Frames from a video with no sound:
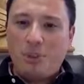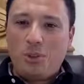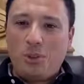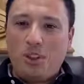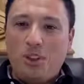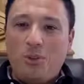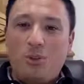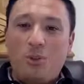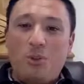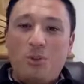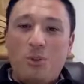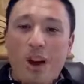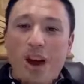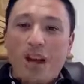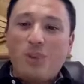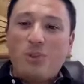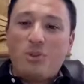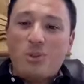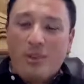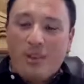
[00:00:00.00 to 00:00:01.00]
either
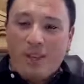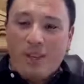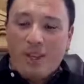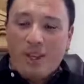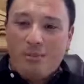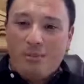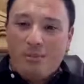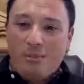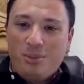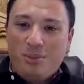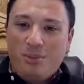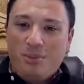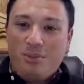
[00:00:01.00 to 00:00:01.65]
rise with them